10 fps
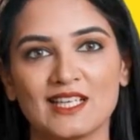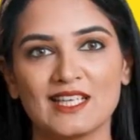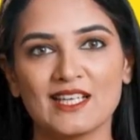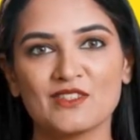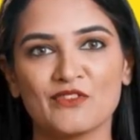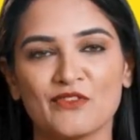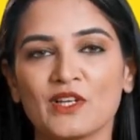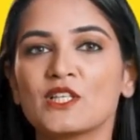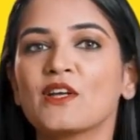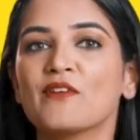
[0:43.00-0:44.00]
Let's refer
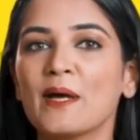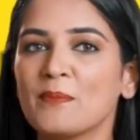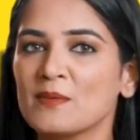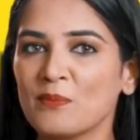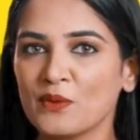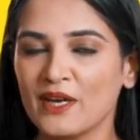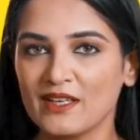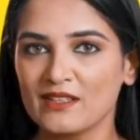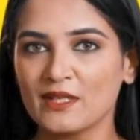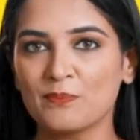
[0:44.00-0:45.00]
to the famous movie,
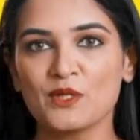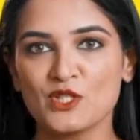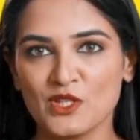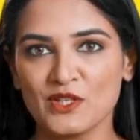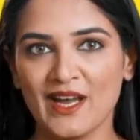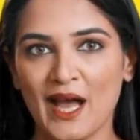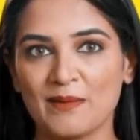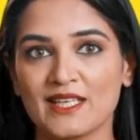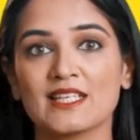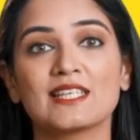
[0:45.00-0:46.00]
The Pursuit of
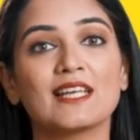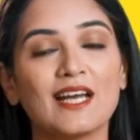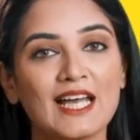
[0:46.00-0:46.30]
Happiness.